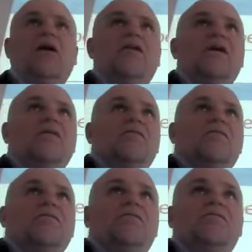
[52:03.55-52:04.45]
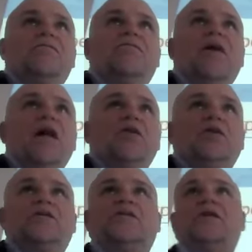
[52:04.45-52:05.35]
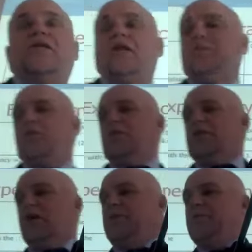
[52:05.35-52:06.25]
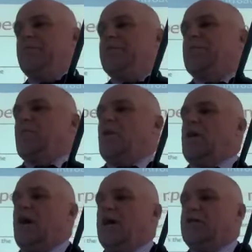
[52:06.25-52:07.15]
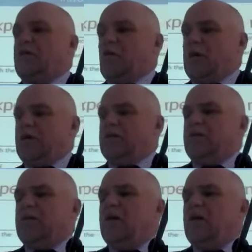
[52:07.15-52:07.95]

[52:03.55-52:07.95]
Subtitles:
are the values that they put up when they asked the questions.